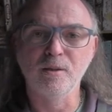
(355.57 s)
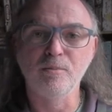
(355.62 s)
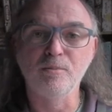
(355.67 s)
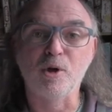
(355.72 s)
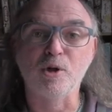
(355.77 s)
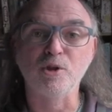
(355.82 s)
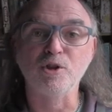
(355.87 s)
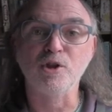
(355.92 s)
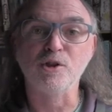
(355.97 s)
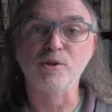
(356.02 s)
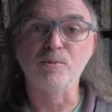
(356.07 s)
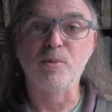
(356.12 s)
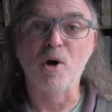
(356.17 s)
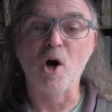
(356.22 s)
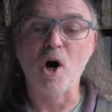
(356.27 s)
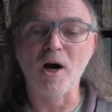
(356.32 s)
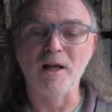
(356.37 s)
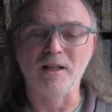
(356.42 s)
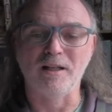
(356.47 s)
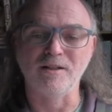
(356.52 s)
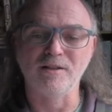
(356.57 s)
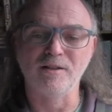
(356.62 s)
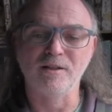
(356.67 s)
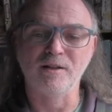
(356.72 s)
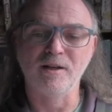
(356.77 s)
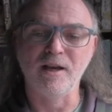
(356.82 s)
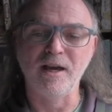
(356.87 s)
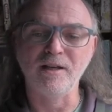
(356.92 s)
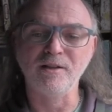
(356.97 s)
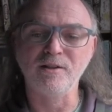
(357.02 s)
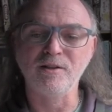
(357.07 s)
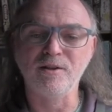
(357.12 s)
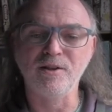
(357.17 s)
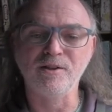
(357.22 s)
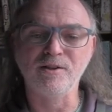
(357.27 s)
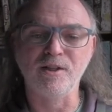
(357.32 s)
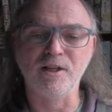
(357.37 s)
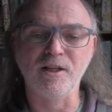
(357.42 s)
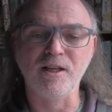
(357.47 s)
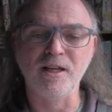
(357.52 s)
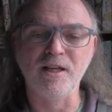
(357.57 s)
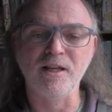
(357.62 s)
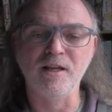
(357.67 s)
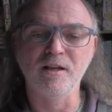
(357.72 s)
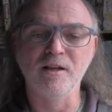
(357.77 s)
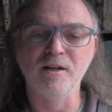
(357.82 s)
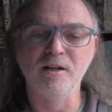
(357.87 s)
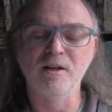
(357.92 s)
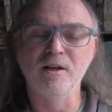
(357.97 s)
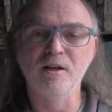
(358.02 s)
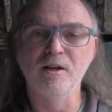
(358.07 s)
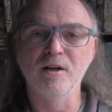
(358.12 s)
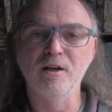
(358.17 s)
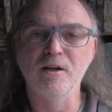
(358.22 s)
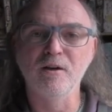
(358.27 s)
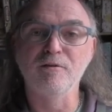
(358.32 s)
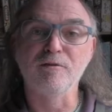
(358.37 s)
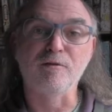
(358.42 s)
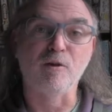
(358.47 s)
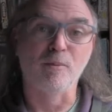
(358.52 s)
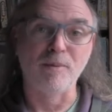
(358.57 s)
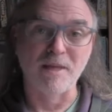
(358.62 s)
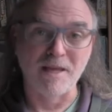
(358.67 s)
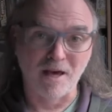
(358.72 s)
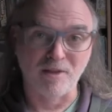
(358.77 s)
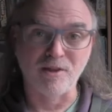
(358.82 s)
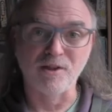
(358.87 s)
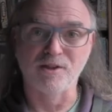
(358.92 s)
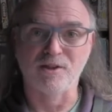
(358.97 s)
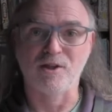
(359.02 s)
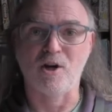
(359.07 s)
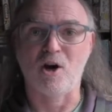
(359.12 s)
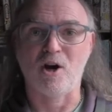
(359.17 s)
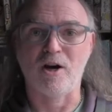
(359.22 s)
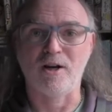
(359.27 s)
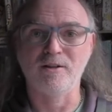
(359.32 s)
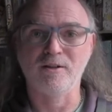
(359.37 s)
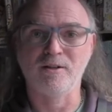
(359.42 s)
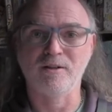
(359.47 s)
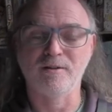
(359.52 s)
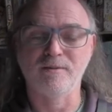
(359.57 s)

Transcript: Pontius Pilate entered the city from the other side.